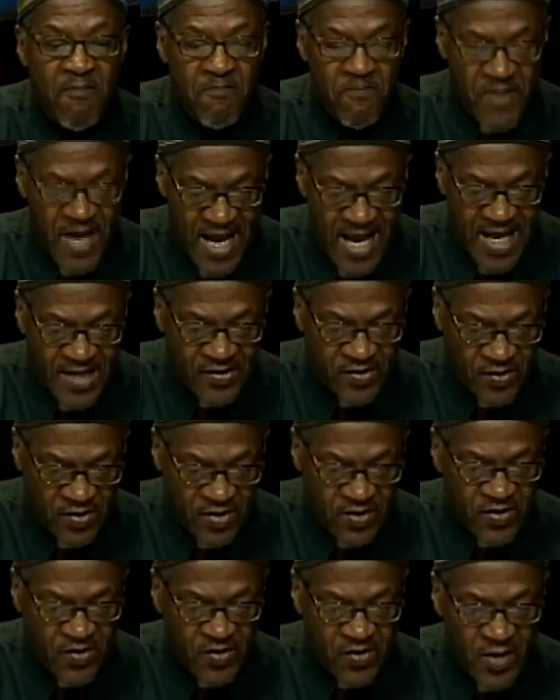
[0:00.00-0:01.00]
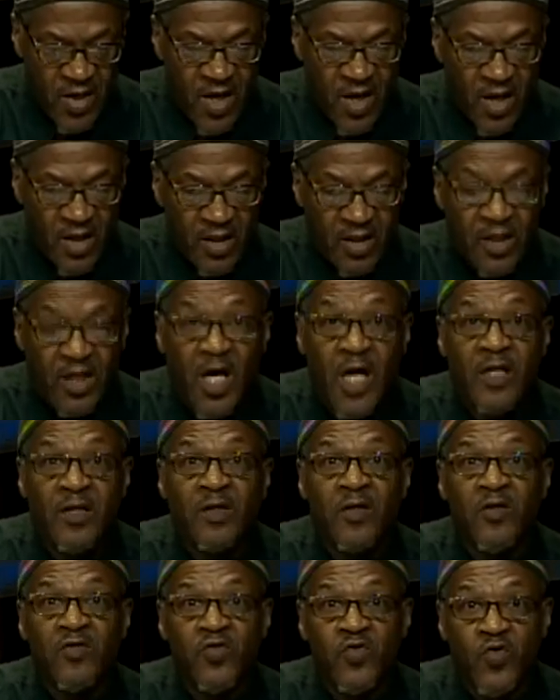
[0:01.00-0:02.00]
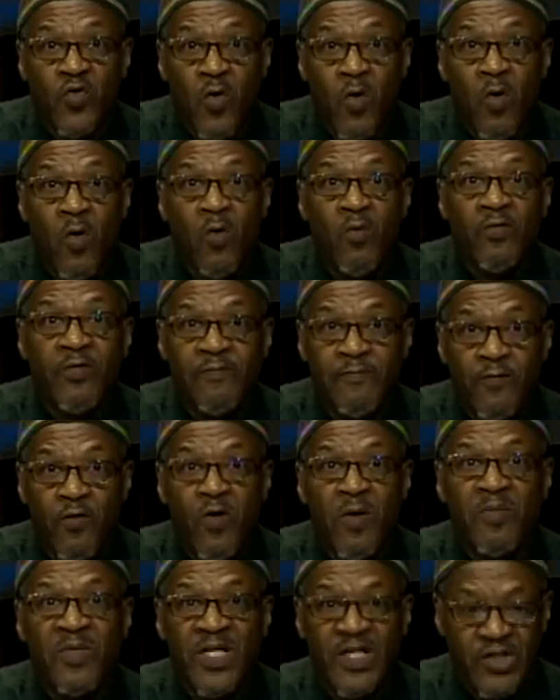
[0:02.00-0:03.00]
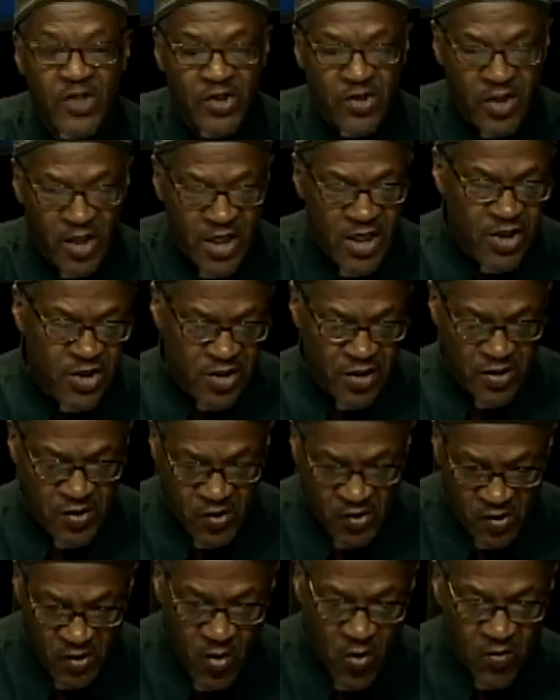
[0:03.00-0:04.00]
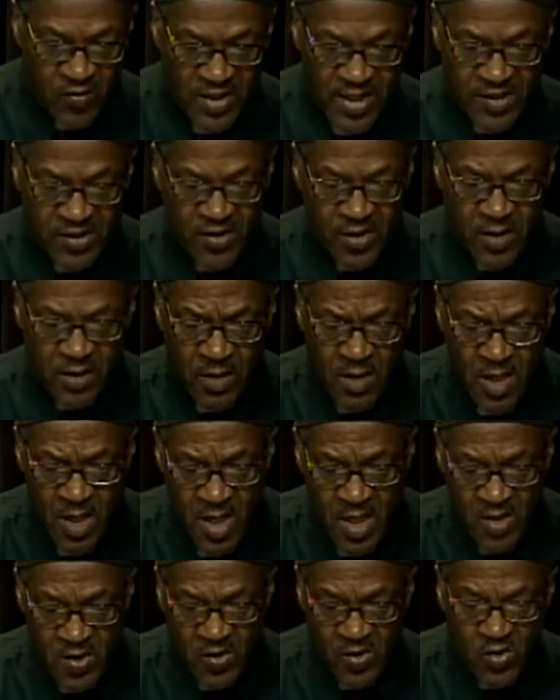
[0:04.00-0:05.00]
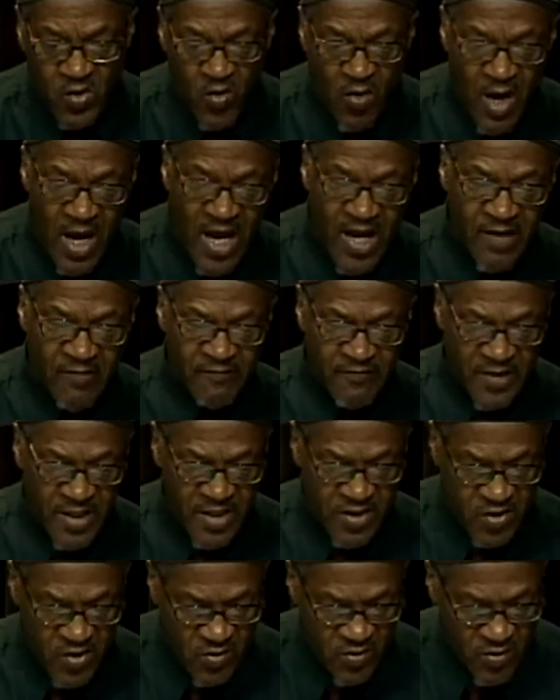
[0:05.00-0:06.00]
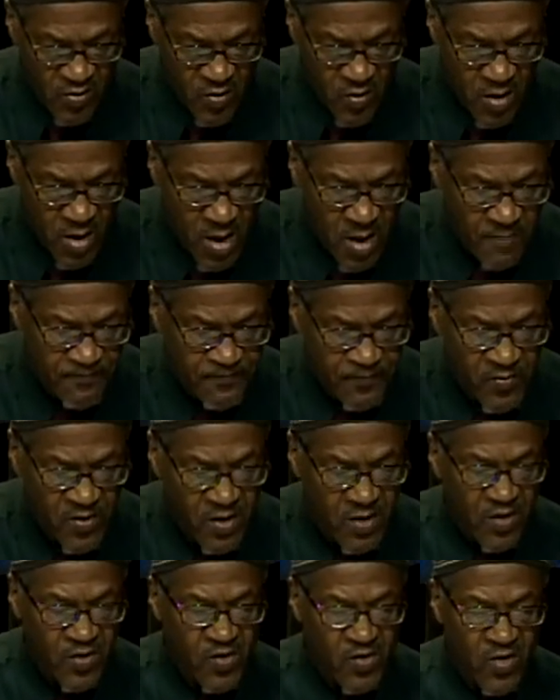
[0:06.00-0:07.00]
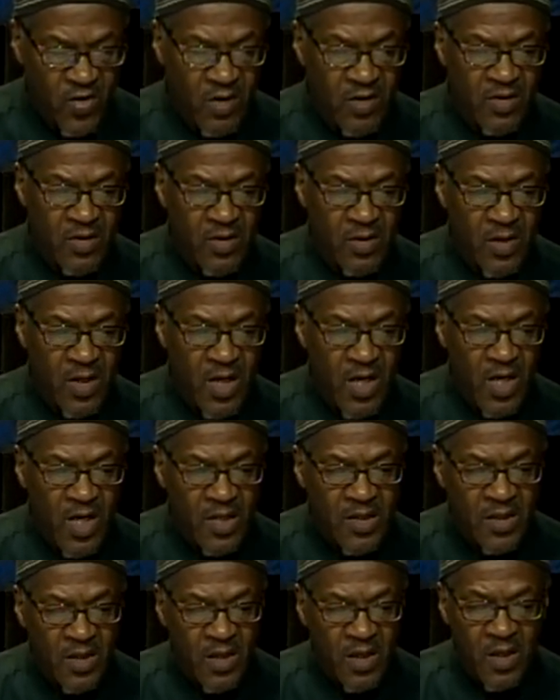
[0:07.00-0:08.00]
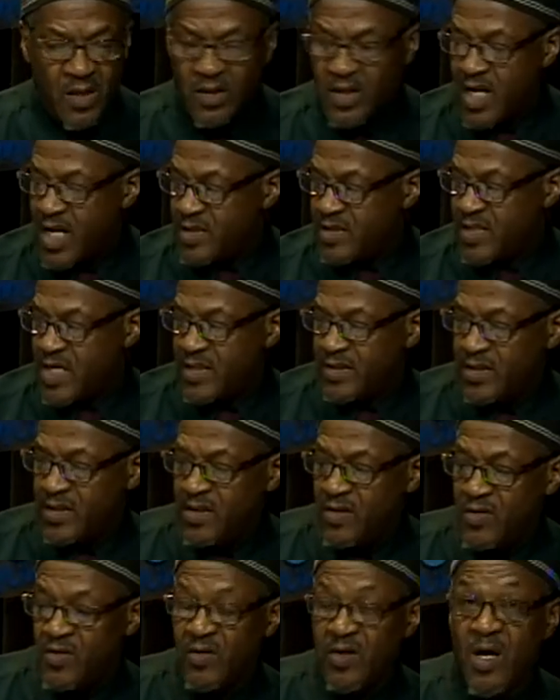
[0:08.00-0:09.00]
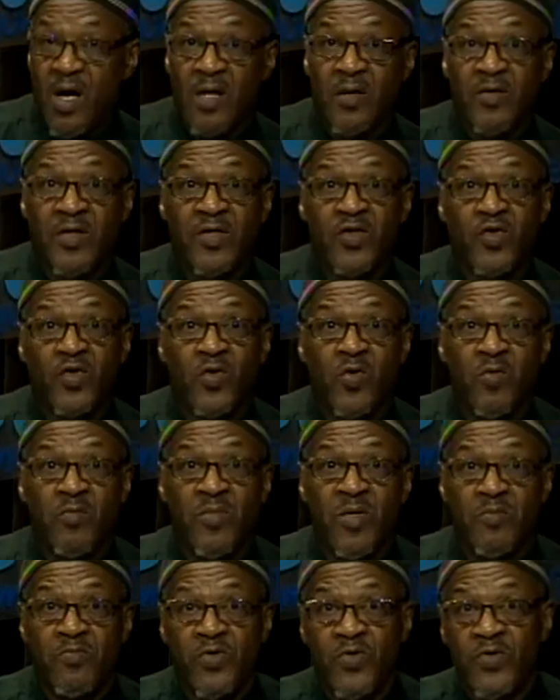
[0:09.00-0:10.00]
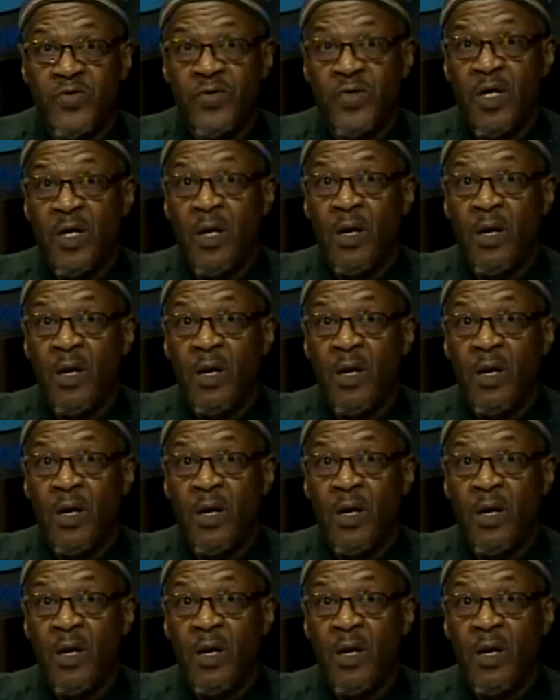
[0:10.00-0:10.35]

pass this gun control reform legislation. So that's it. So I advise you to get started on contacting your congressional members,